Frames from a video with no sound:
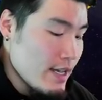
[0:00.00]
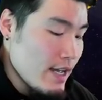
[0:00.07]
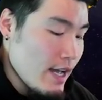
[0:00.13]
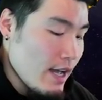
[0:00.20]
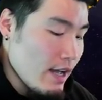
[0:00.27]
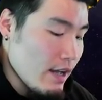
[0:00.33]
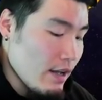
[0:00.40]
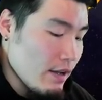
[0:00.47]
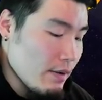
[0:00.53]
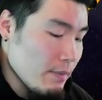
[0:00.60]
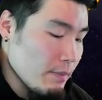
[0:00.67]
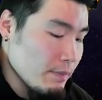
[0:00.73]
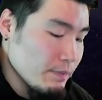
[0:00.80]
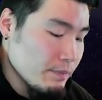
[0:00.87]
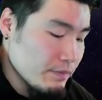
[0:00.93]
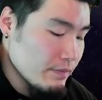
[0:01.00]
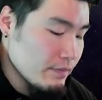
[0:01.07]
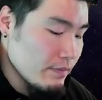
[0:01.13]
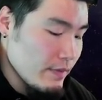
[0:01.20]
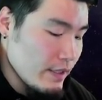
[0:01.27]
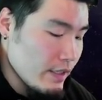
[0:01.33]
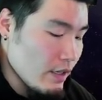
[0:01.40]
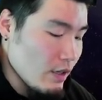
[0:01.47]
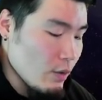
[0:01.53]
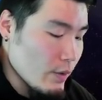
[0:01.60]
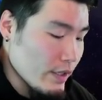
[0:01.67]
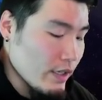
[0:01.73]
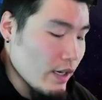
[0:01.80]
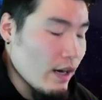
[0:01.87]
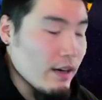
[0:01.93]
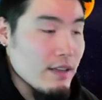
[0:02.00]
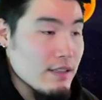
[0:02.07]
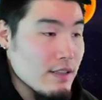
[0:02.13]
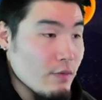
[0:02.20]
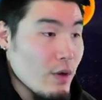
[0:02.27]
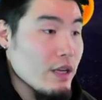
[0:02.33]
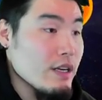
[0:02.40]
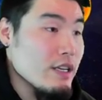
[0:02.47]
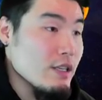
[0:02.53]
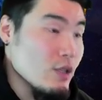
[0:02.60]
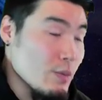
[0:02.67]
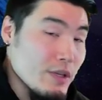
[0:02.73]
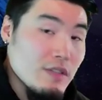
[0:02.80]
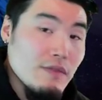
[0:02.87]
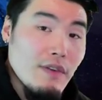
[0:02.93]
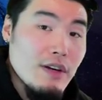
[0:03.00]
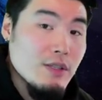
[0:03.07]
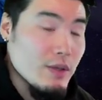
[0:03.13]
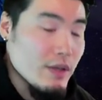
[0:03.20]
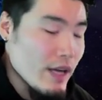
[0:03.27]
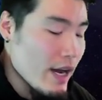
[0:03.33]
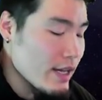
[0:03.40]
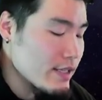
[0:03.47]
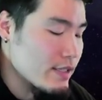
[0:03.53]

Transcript: um, you know, regardless of whether he supers first or not.